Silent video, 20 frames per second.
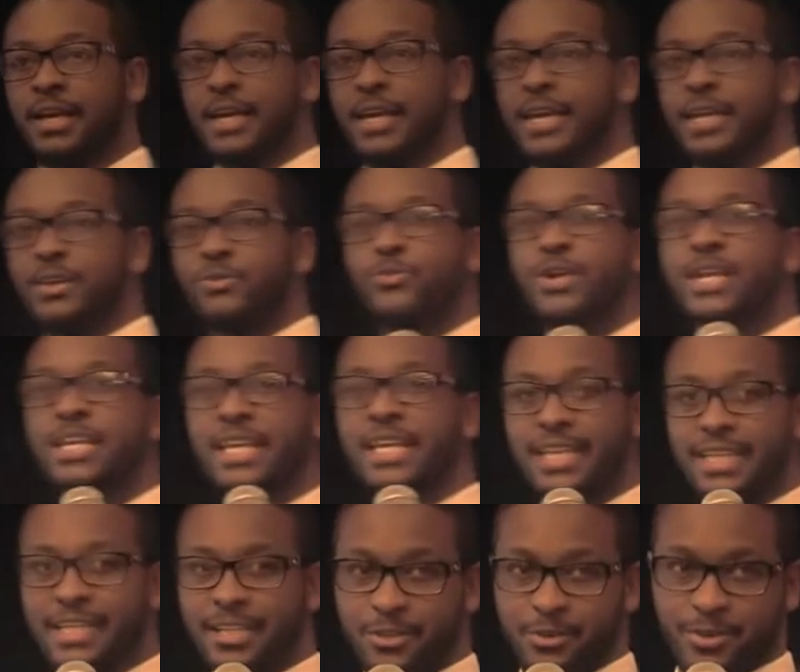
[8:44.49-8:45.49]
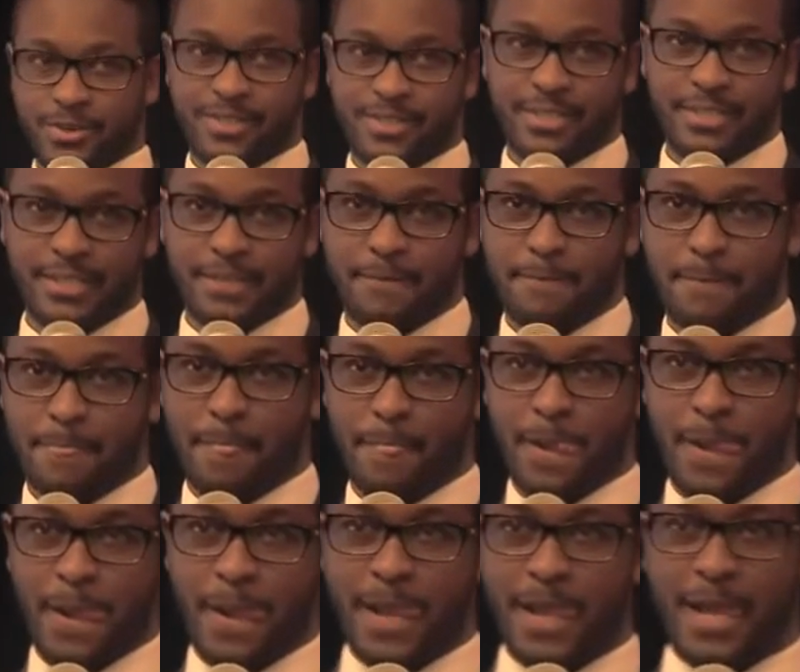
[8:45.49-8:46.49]
in reading and literacy.
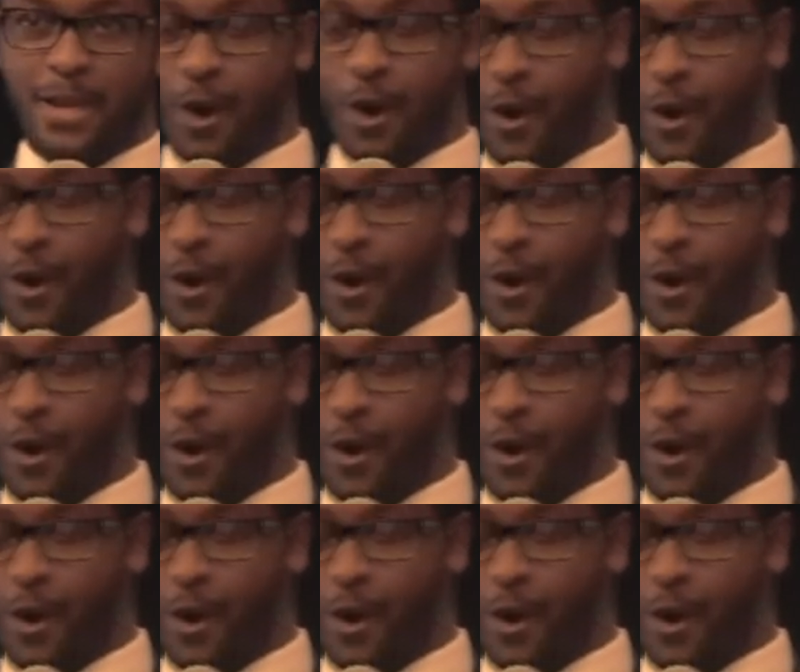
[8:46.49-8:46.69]
And